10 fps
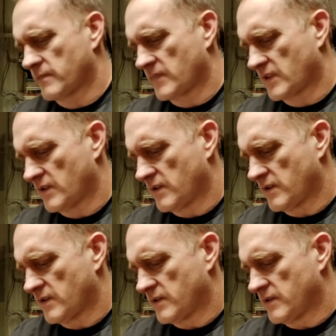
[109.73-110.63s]

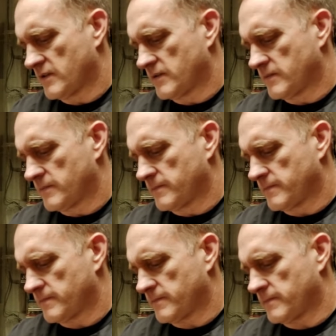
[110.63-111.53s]

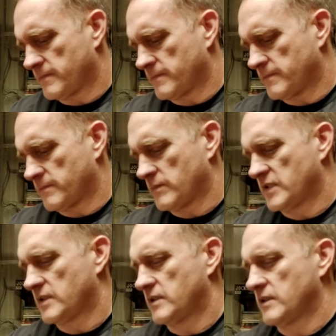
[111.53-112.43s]

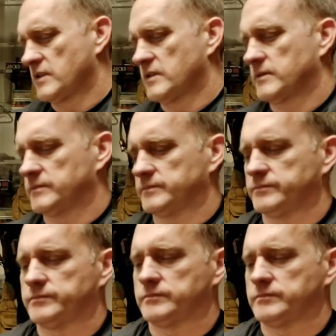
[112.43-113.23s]
[no speech]